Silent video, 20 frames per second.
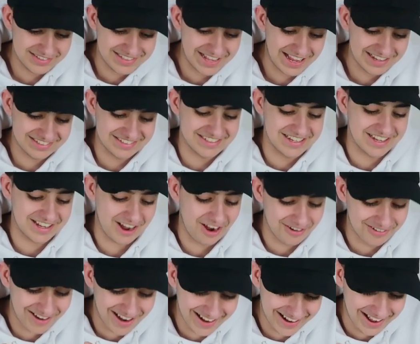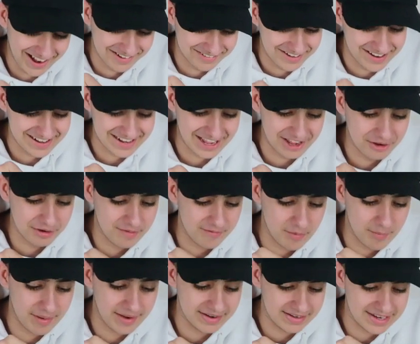That's sick. All right now.
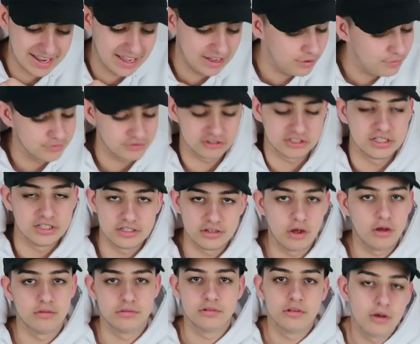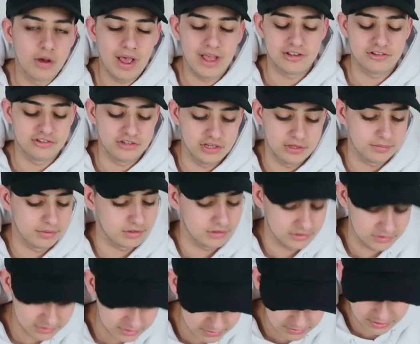Whoever made that, obviously not actually
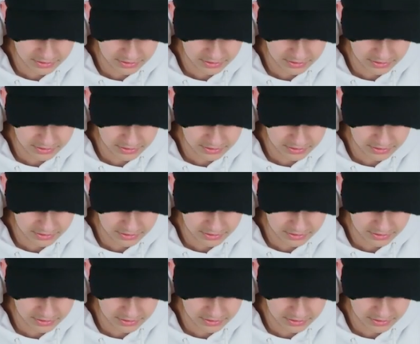Picasso,